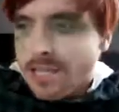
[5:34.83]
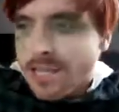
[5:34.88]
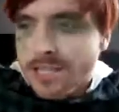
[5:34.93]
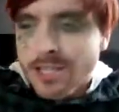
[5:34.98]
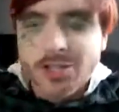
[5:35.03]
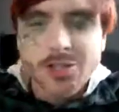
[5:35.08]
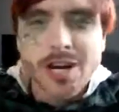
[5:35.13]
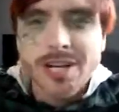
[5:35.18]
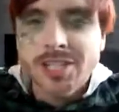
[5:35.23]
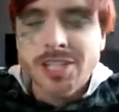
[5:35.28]

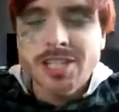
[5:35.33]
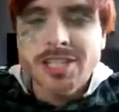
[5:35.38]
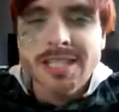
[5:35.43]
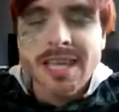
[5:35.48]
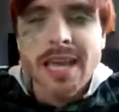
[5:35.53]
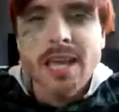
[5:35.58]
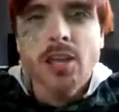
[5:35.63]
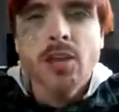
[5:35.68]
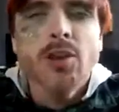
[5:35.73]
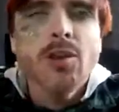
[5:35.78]
construction
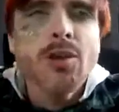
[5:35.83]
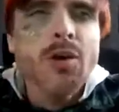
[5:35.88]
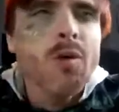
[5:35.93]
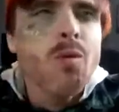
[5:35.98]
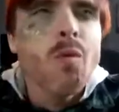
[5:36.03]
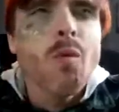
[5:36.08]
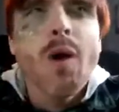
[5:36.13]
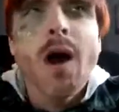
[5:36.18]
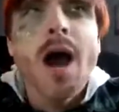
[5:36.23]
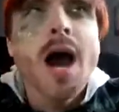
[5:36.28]
site, you
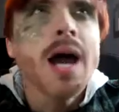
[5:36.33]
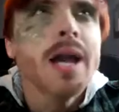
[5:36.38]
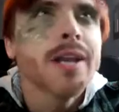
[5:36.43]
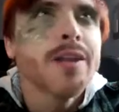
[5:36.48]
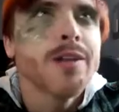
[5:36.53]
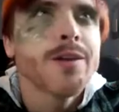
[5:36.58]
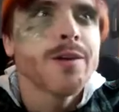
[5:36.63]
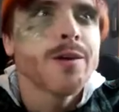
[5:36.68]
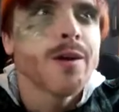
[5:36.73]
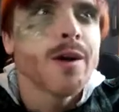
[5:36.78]
don't
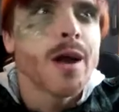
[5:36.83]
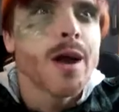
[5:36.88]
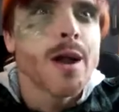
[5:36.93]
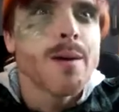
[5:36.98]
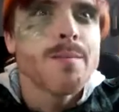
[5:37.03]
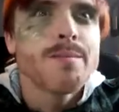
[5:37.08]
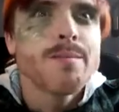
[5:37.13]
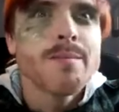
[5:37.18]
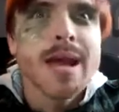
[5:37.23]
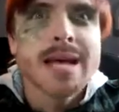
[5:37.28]
want
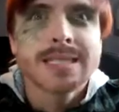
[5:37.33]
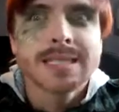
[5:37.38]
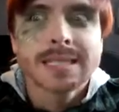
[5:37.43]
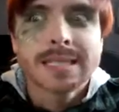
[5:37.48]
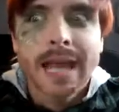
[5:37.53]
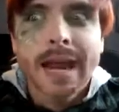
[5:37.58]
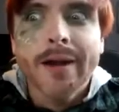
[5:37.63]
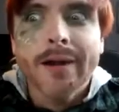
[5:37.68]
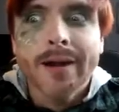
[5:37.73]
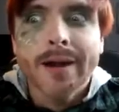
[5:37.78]
your
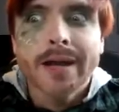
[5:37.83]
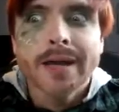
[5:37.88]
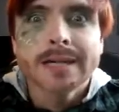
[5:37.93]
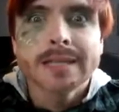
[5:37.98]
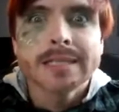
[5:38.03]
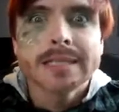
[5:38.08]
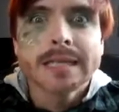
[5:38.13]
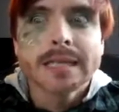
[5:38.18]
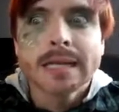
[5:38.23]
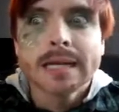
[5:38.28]

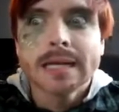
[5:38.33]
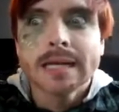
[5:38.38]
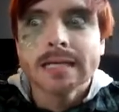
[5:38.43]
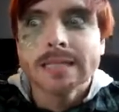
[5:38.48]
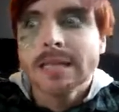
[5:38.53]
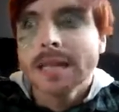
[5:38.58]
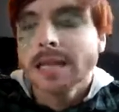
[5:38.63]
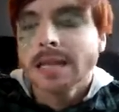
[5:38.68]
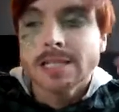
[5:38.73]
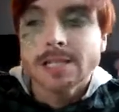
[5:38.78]
mascara
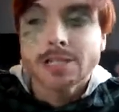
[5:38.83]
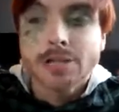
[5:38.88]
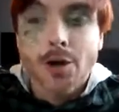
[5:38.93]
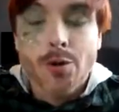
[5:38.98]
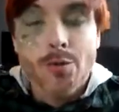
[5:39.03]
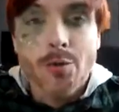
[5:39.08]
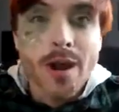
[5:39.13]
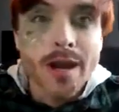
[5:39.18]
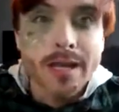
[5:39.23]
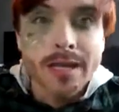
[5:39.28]
to suddenly
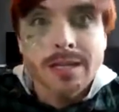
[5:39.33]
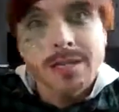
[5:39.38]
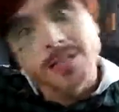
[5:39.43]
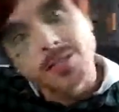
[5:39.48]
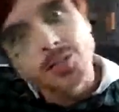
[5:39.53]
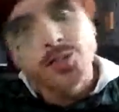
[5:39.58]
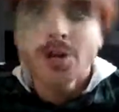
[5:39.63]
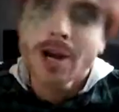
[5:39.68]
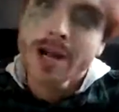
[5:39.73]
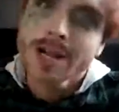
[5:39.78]
start running
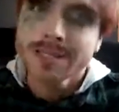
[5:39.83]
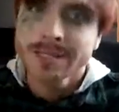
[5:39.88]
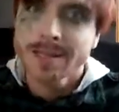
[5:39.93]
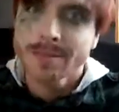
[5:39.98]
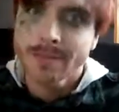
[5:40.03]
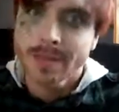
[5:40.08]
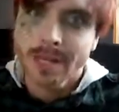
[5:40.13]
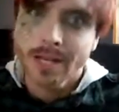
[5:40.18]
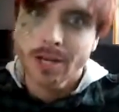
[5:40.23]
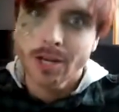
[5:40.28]
because you're trying
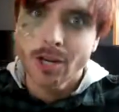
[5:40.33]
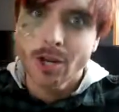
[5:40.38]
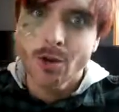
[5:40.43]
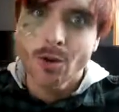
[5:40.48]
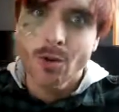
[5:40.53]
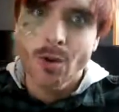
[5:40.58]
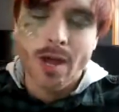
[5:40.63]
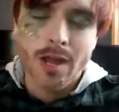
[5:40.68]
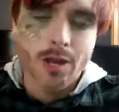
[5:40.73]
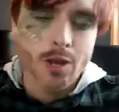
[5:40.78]
something
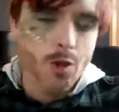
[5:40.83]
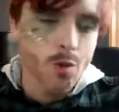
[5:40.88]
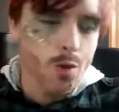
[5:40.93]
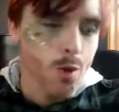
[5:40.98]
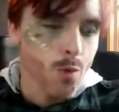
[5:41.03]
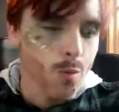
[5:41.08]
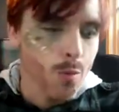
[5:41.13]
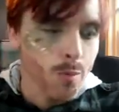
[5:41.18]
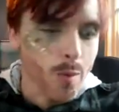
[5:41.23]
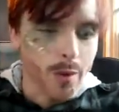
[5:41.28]
new and
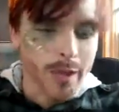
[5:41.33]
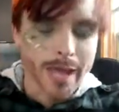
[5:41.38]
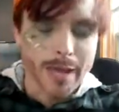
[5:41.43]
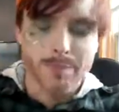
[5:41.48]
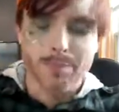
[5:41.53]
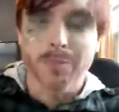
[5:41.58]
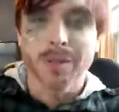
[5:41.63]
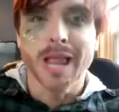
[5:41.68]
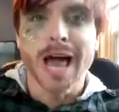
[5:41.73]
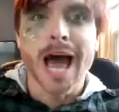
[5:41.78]
you
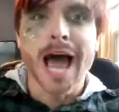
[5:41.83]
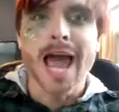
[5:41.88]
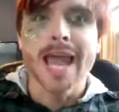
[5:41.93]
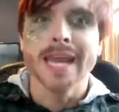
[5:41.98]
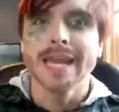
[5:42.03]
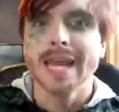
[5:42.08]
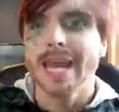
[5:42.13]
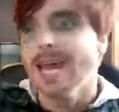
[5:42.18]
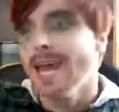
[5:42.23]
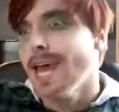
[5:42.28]
get
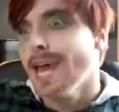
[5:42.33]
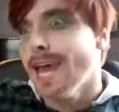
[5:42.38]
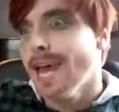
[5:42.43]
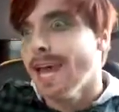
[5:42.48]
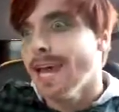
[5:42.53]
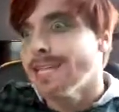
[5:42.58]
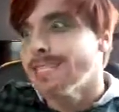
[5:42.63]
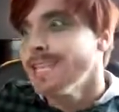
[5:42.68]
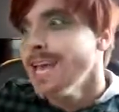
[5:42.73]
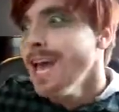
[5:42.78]
blind
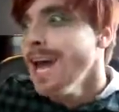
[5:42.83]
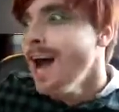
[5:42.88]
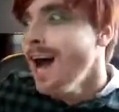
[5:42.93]
and